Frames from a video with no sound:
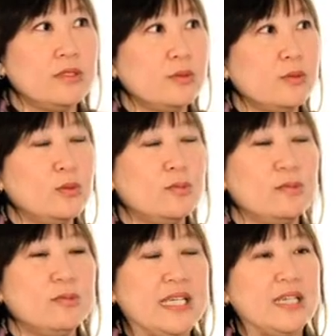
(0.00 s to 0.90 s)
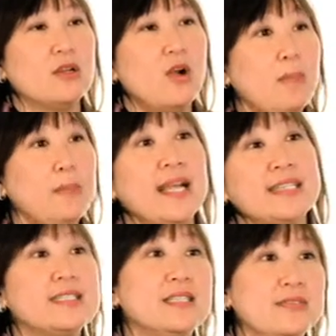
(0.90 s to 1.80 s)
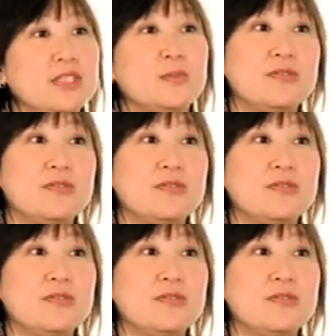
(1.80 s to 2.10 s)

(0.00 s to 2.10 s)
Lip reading: to being complex service